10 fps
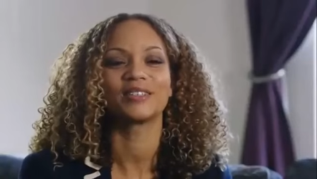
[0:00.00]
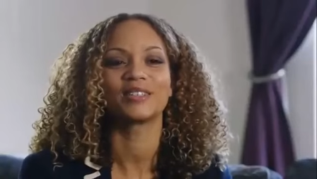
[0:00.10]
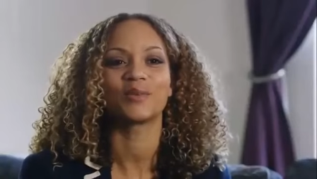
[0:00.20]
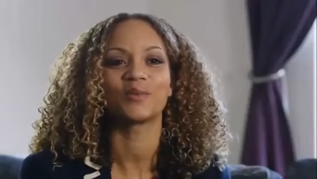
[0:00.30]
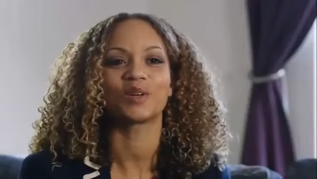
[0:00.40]

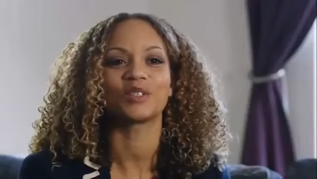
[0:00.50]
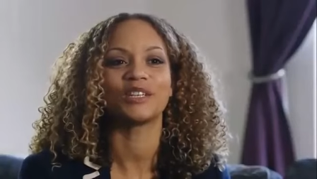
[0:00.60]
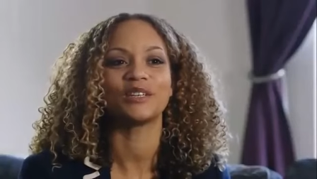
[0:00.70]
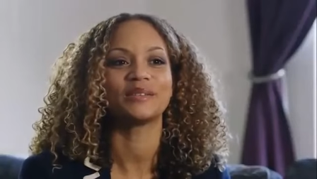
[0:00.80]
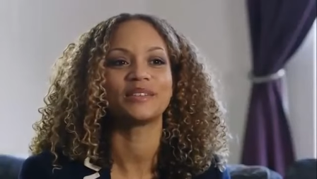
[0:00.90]
And what
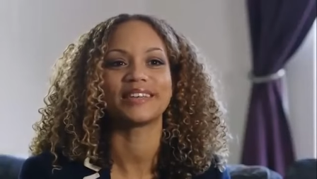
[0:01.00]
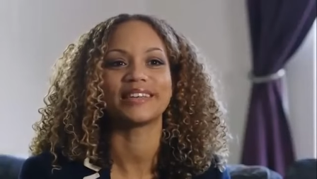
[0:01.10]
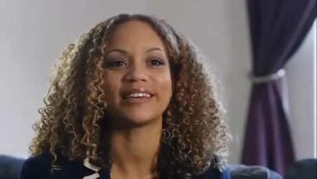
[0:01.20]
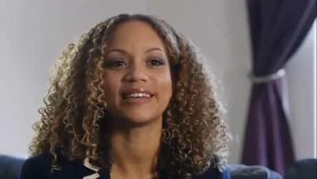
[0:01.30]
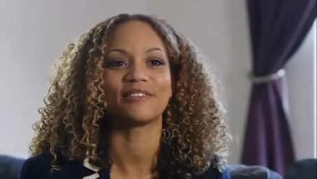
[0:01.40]
do you
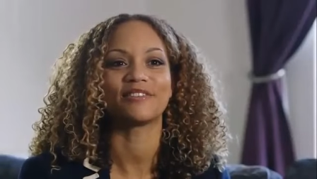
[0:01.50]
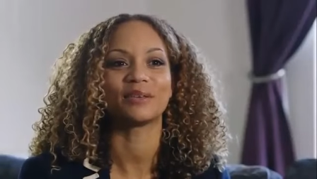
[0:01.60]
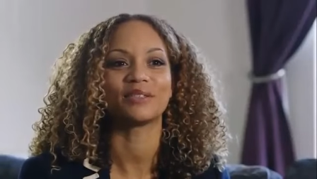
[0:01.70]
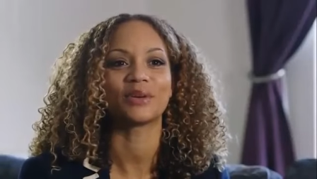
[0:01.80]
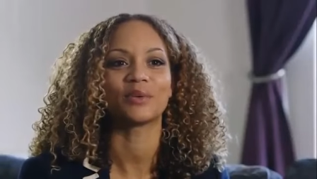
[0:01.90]
see in the
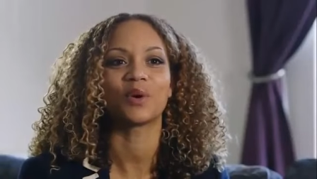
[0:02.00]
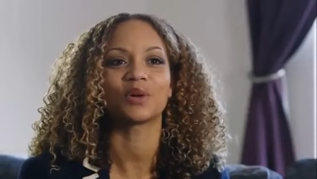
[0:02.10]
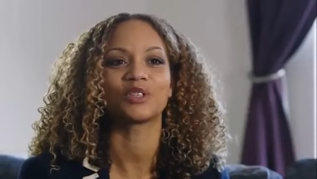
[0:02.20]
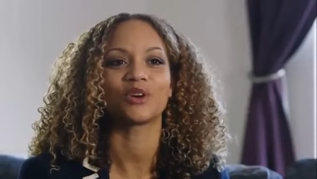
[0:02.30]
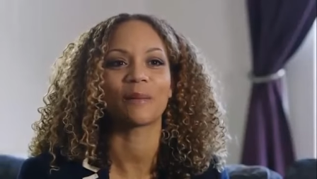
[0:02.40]
future?
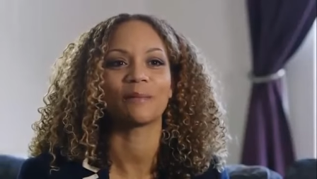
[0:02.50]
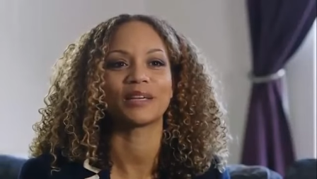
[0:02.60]
What's your